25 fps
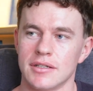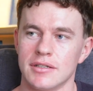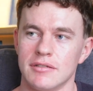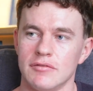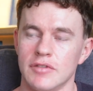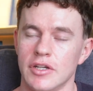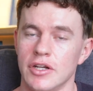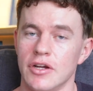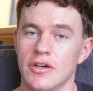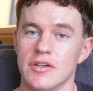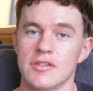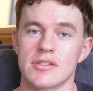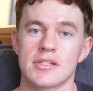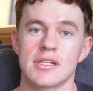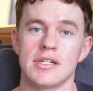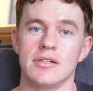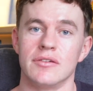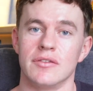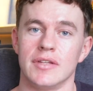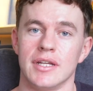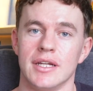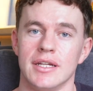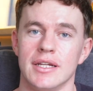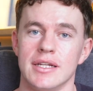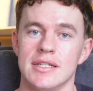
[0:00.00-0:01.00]
you know, a skill
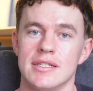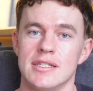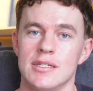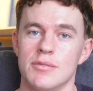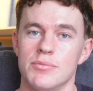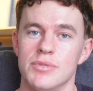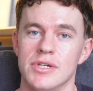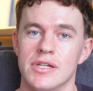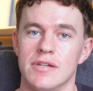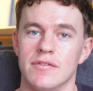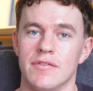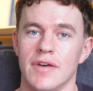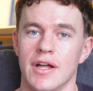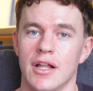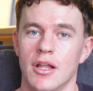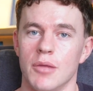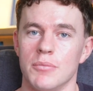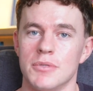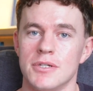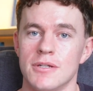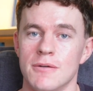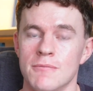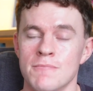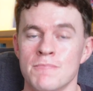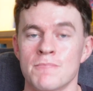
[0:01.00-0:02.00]
that needs to be developed.